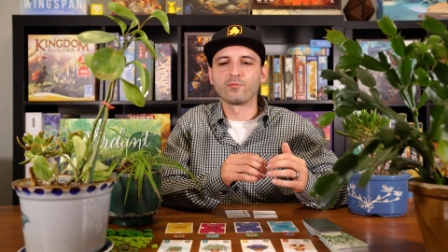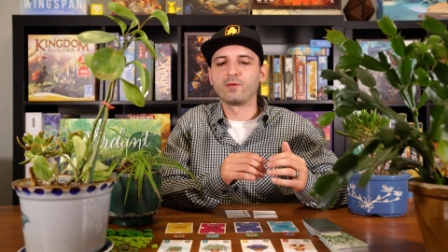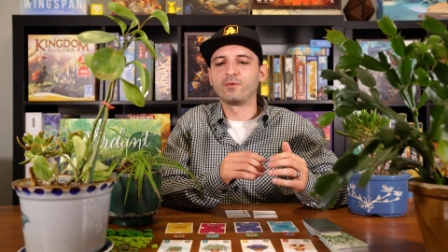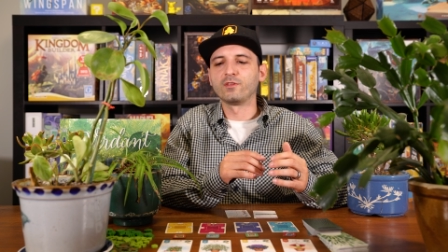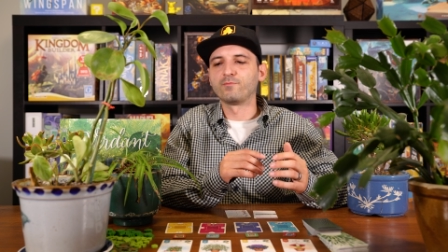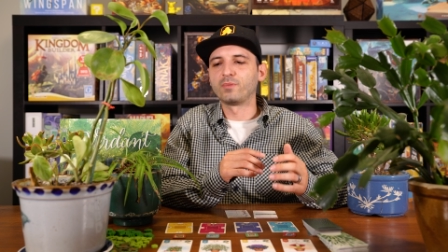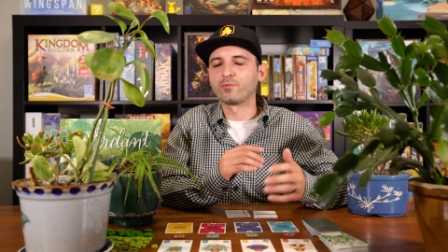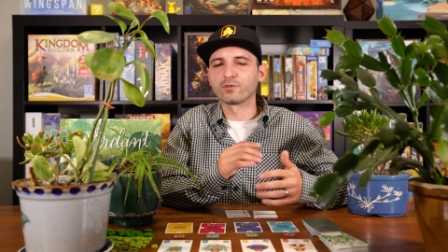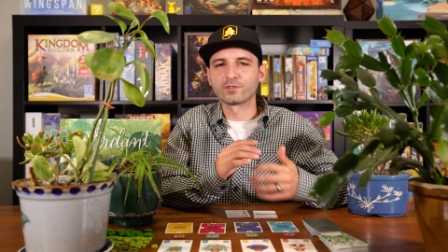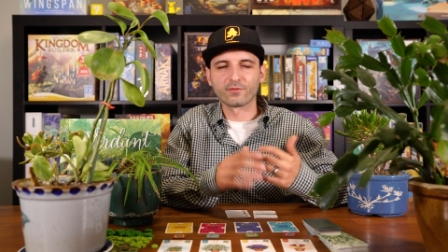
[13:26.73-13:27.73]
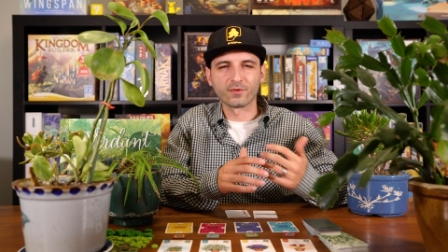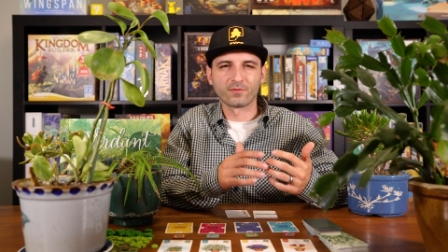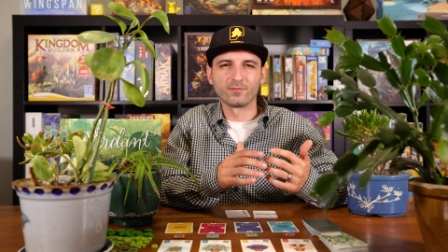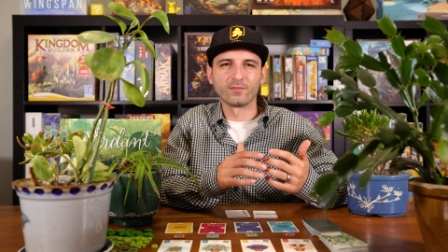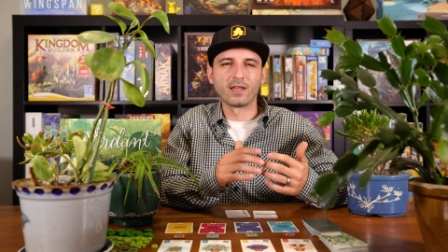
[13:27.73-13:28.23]
or maybe people are suffering
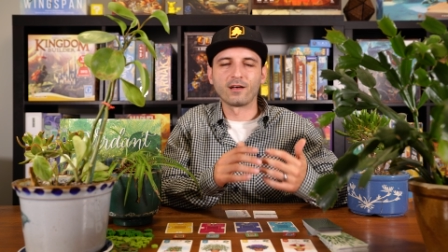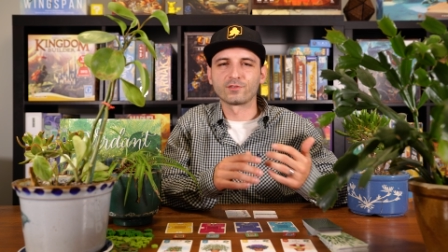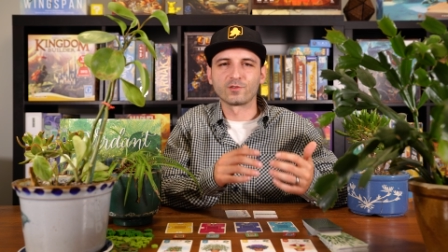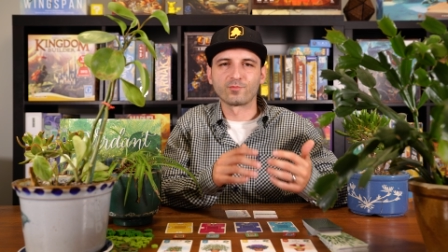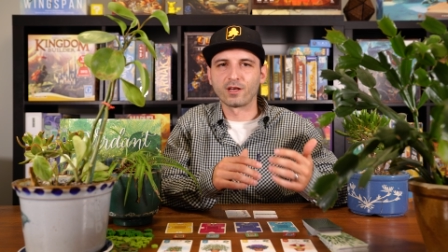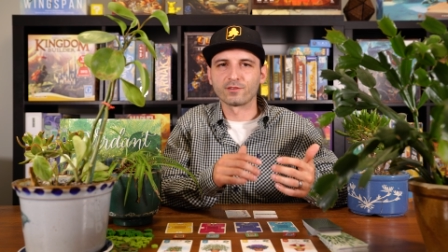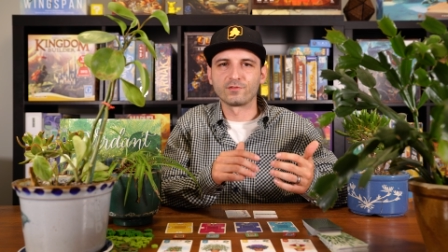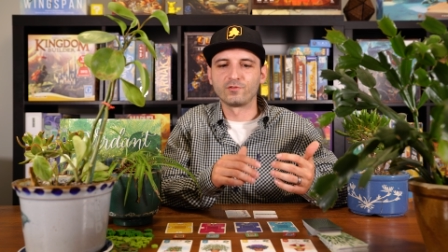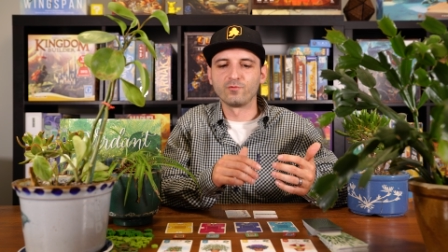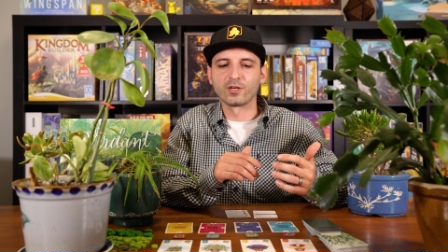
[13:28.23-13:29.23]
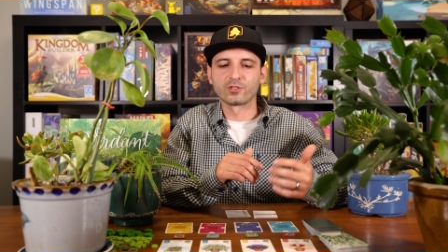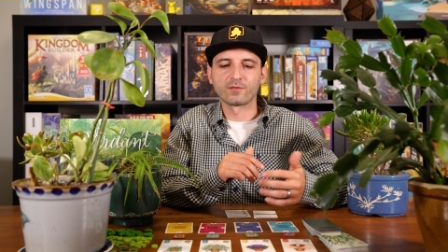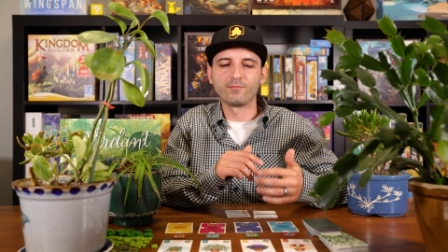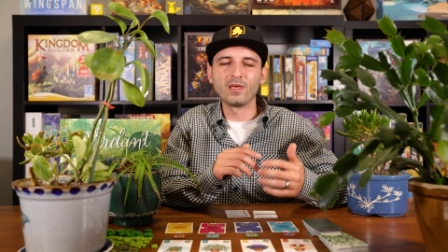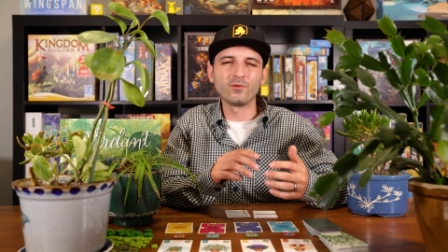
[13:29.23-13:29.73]
from analysis paralysis too much,
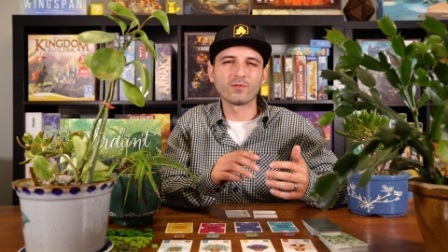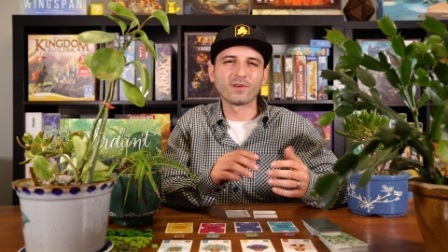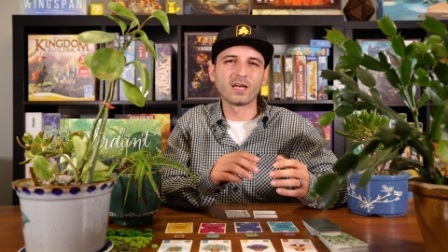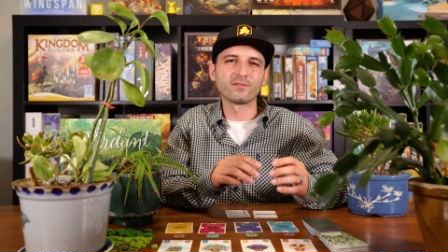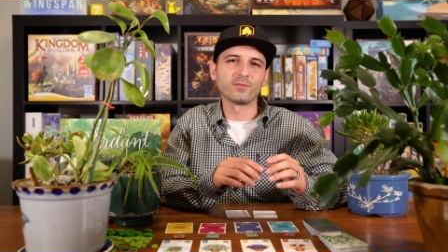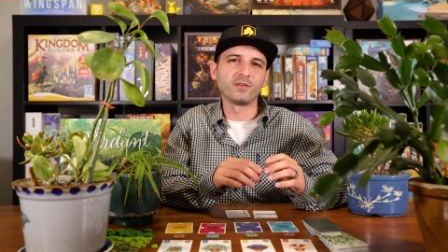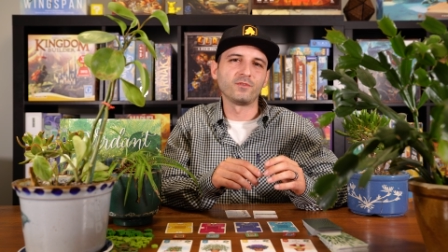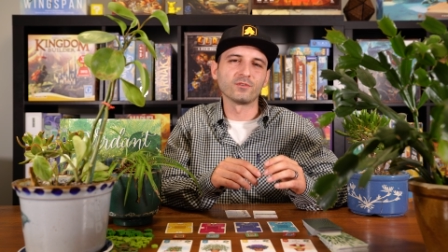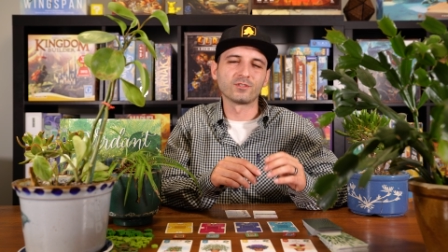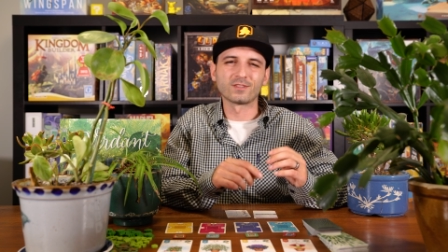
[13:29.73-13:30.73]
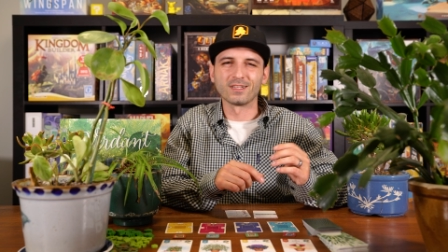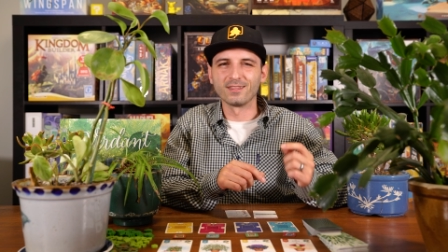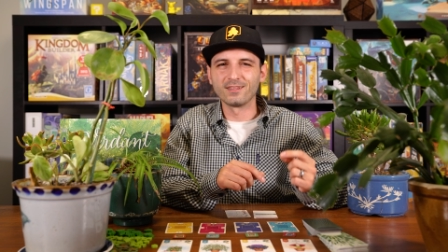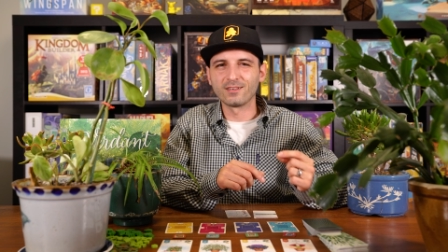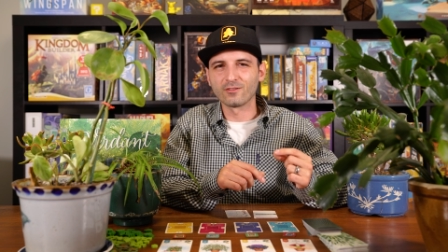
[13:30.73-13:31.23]
like maybe with 5 it might feel just a
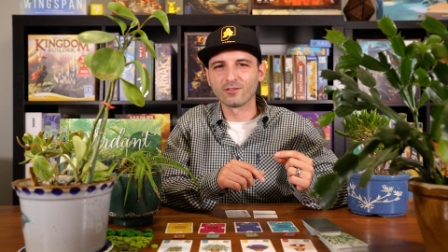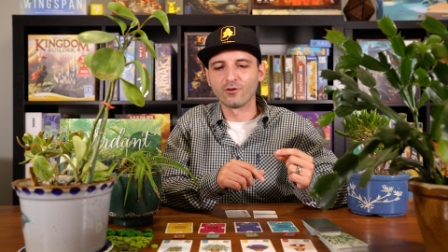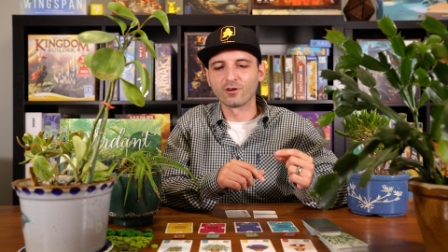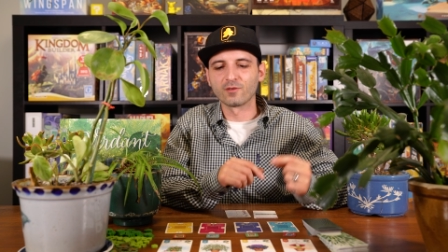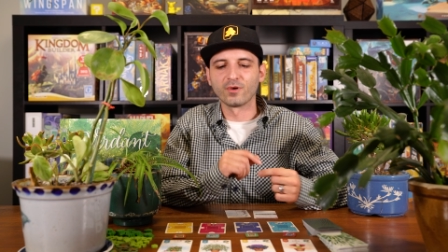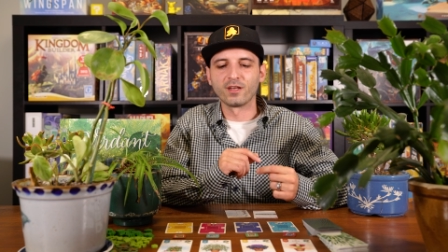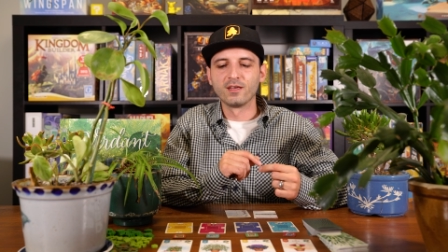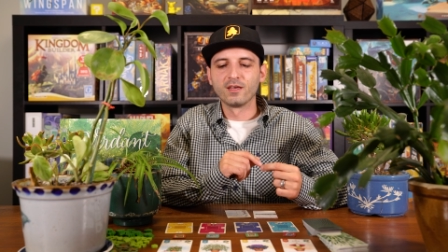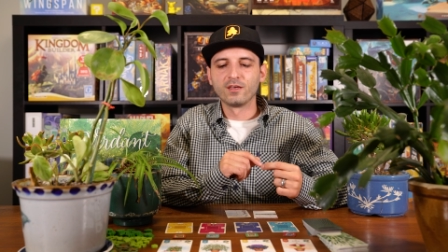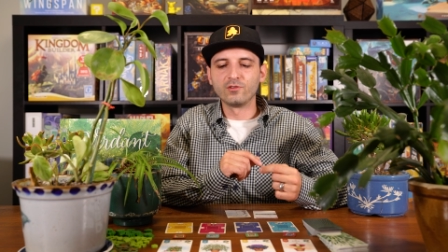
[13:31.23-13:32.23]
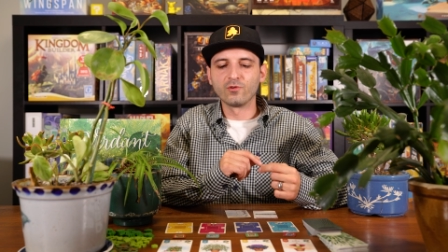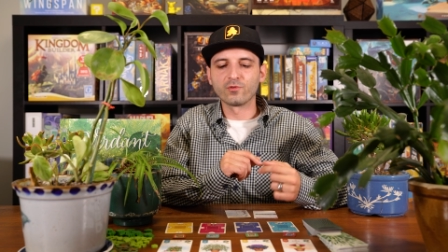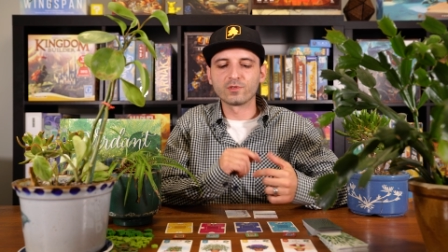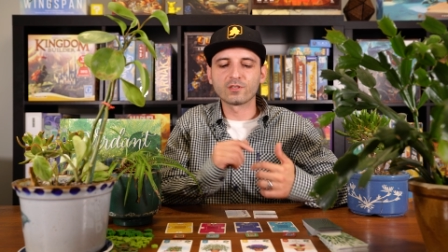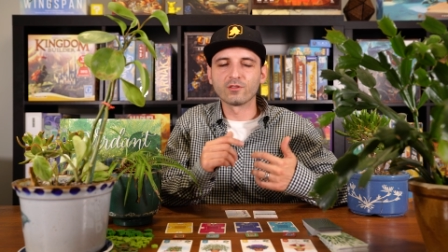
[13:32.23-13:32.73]
little long, but
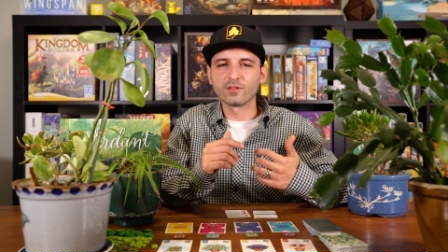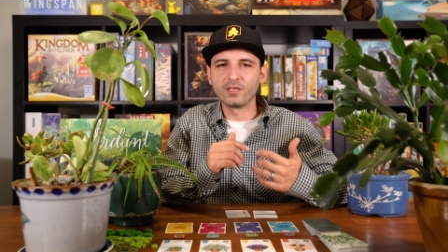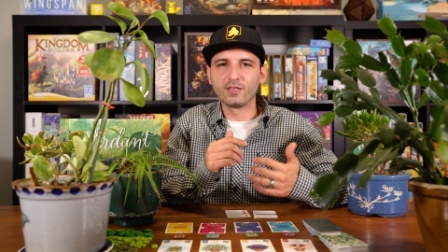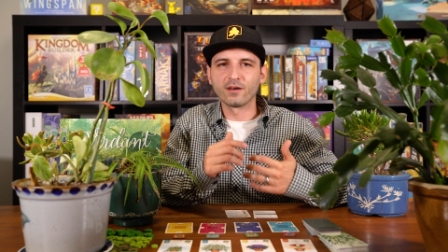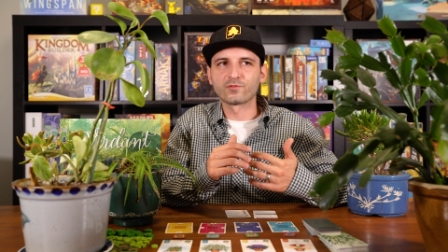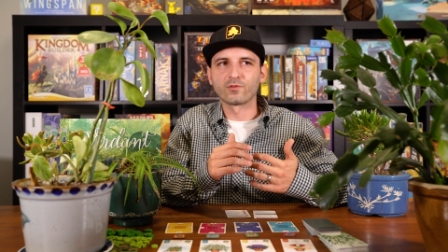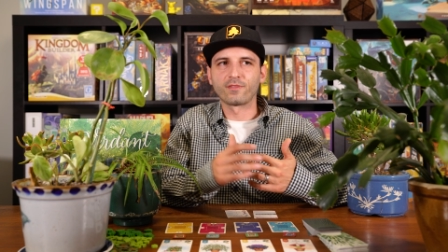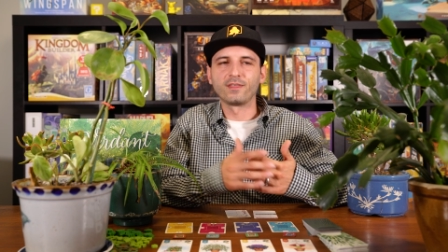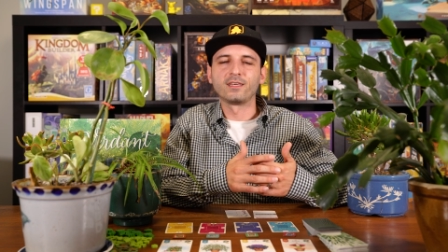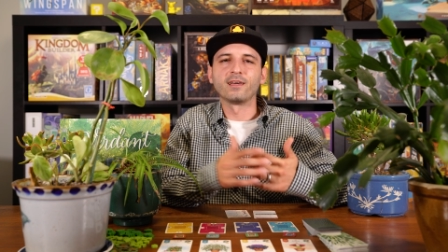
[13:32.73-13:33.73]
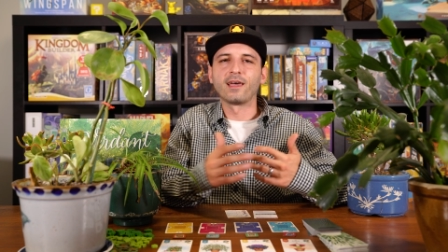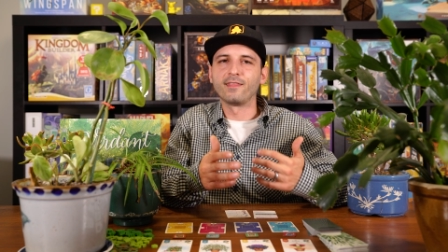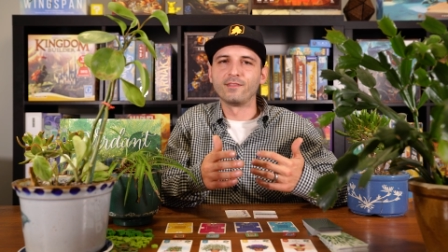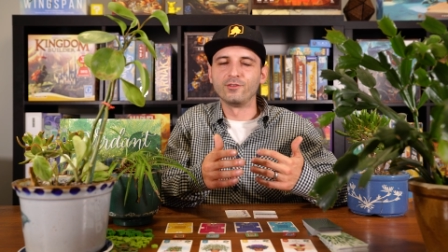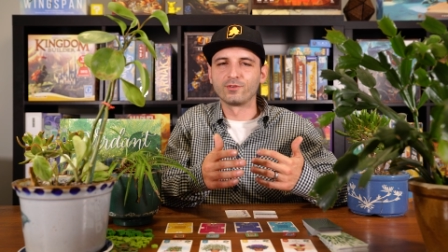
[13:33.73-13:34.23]
there is enough sort of thinking
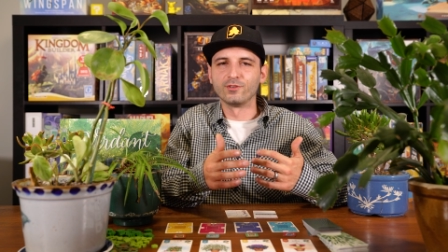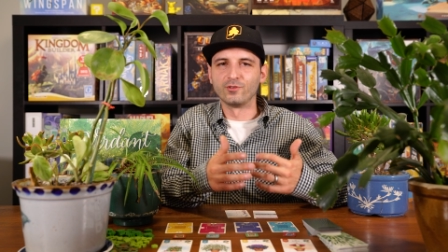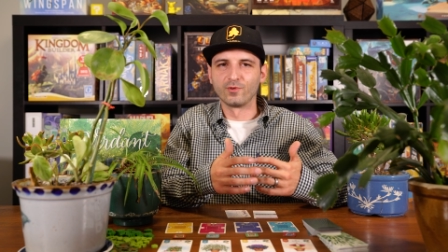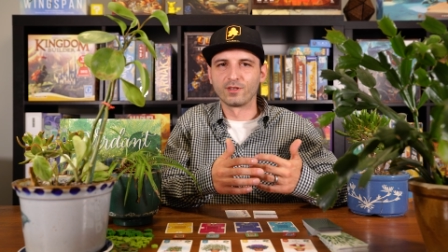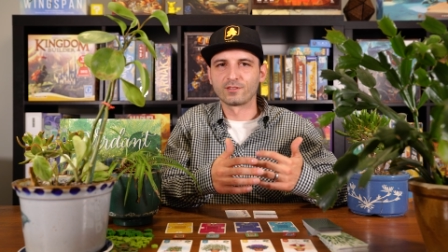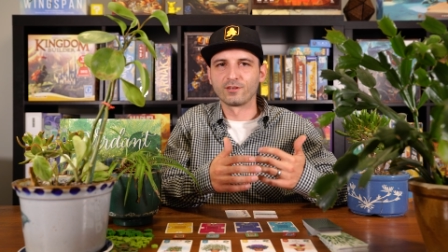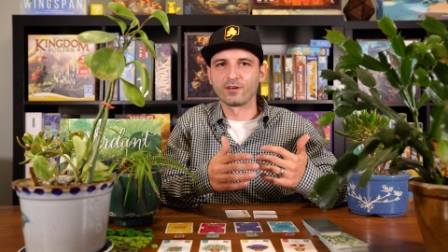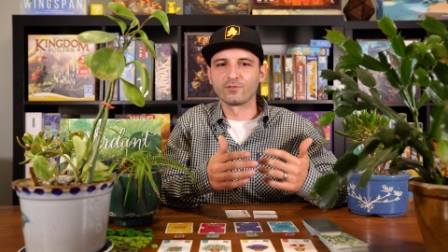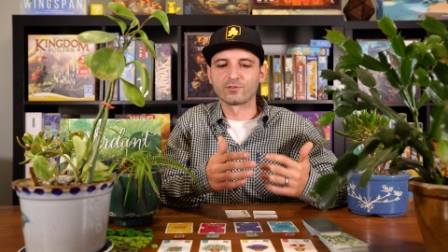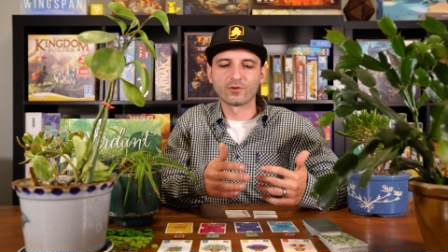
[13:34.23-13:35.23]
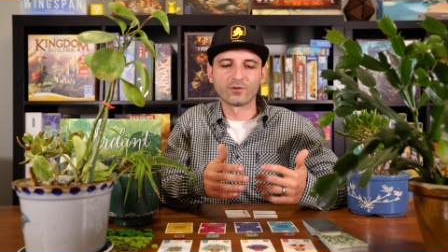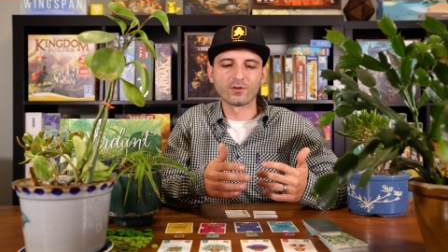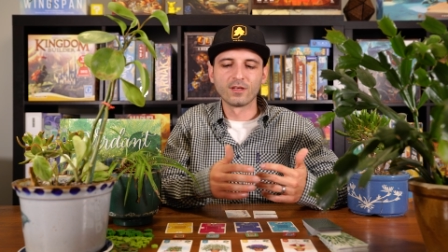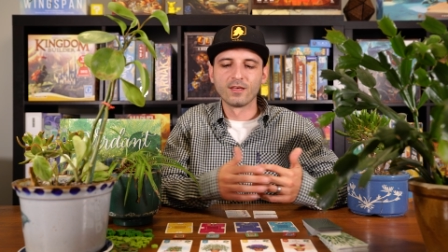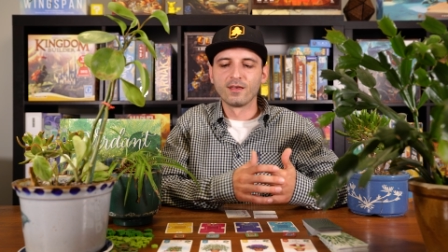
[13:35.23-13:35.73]
ahead that you can do when it's not your
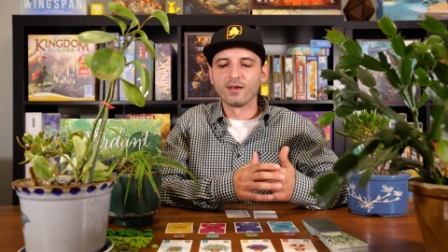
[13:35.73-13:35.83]
turn.